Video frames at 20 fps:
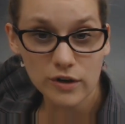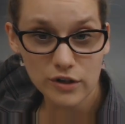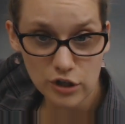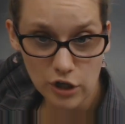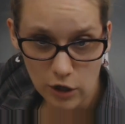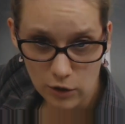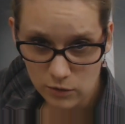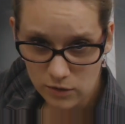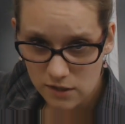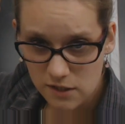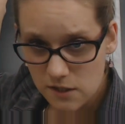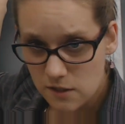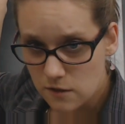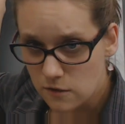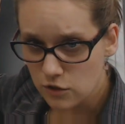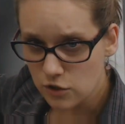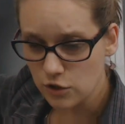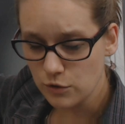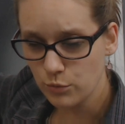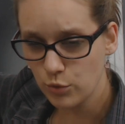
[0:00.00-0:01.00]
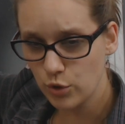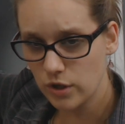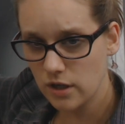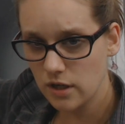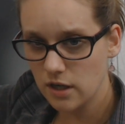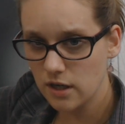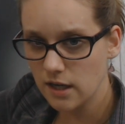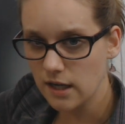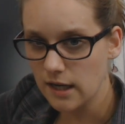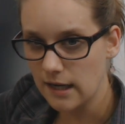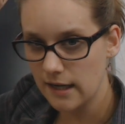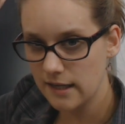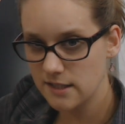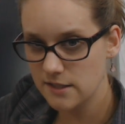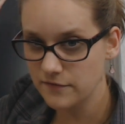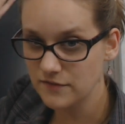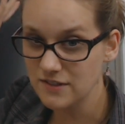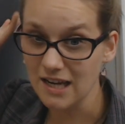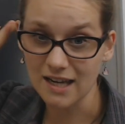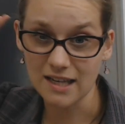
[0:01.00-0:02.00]
more notes, two more
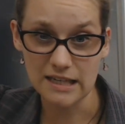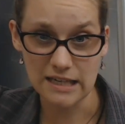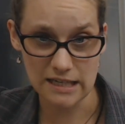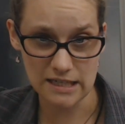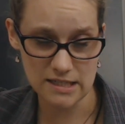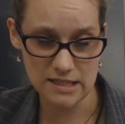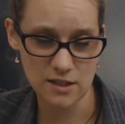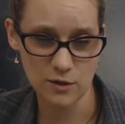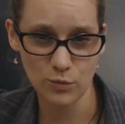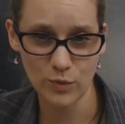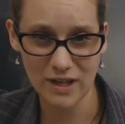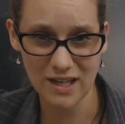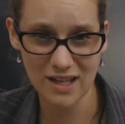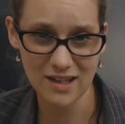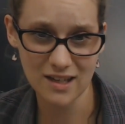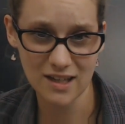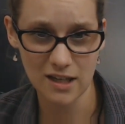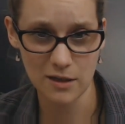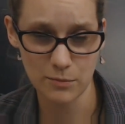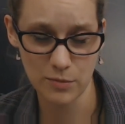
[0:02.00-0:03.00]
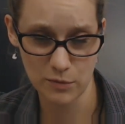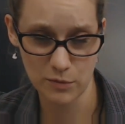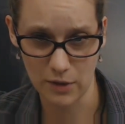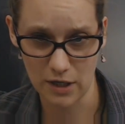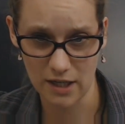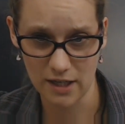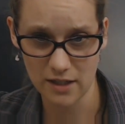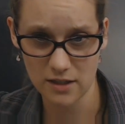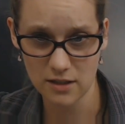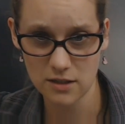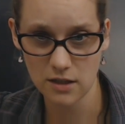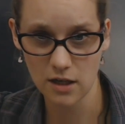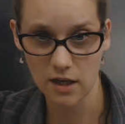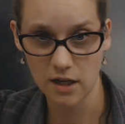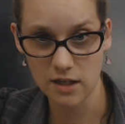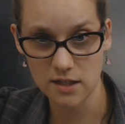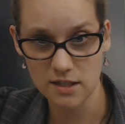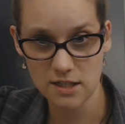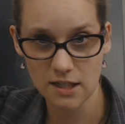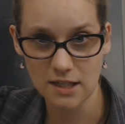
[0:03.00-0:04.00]
kinds of techniques that we can keep in mind
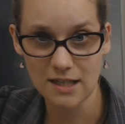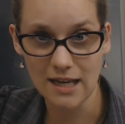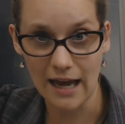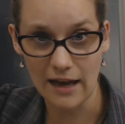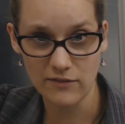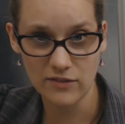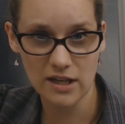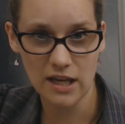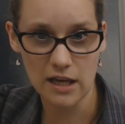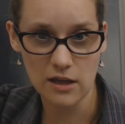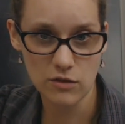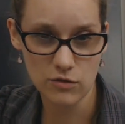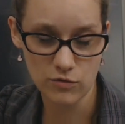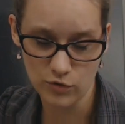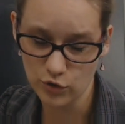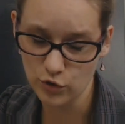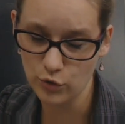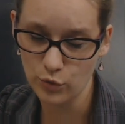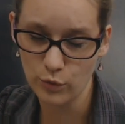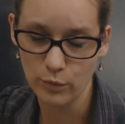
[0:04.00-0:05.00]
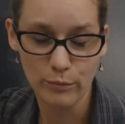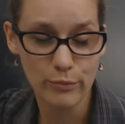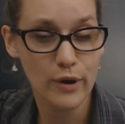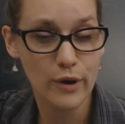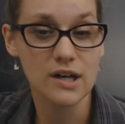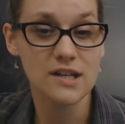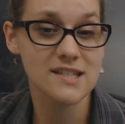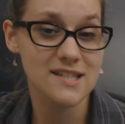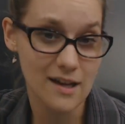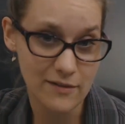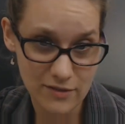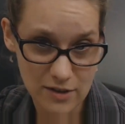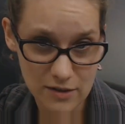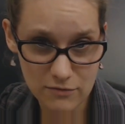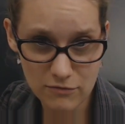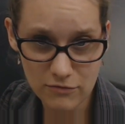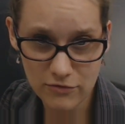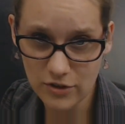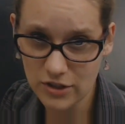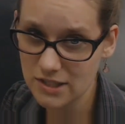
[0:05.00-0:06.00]
to navigate through part
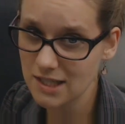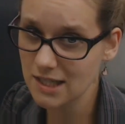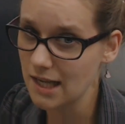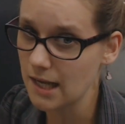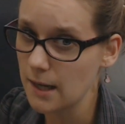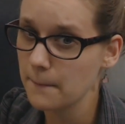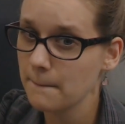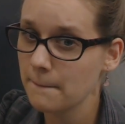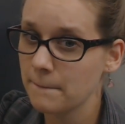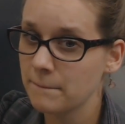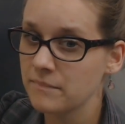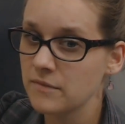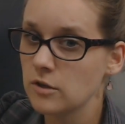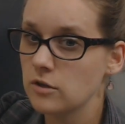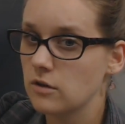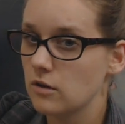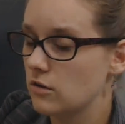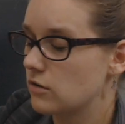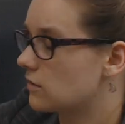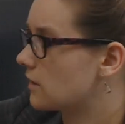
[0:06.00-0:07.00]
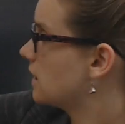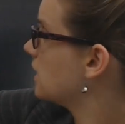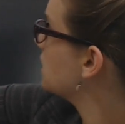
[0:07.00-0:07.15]
7 for today. All